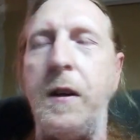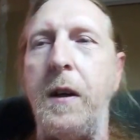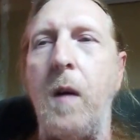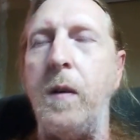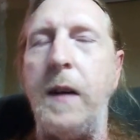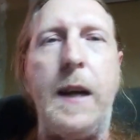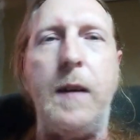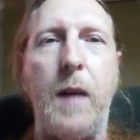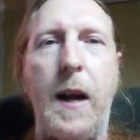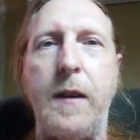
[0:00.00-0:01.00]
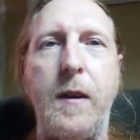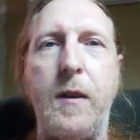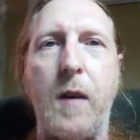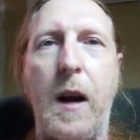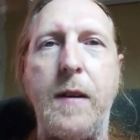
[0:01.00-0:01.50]
You don't need
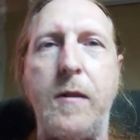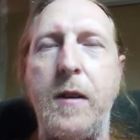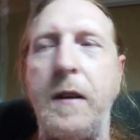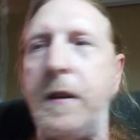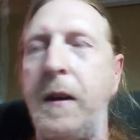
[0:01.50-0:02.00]
registration.